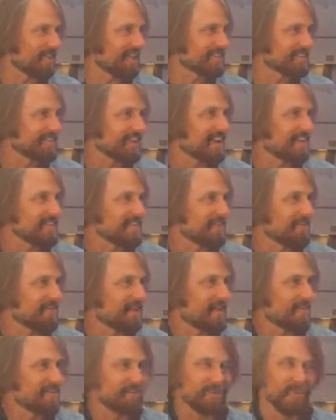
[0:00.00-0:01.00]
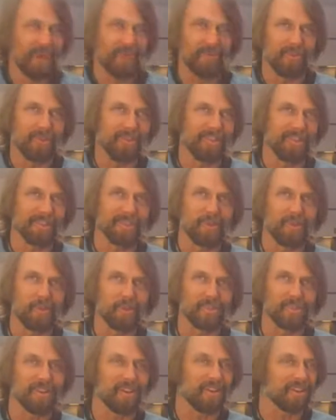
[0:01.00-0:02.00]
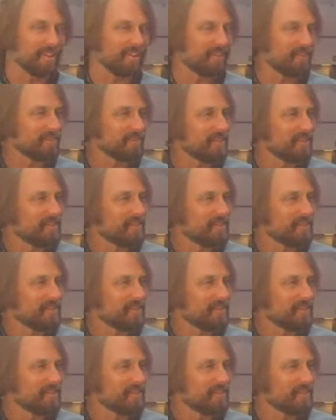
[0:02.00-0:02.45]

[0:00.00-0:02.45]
Thanks, guys. I've ridden this horse long enough.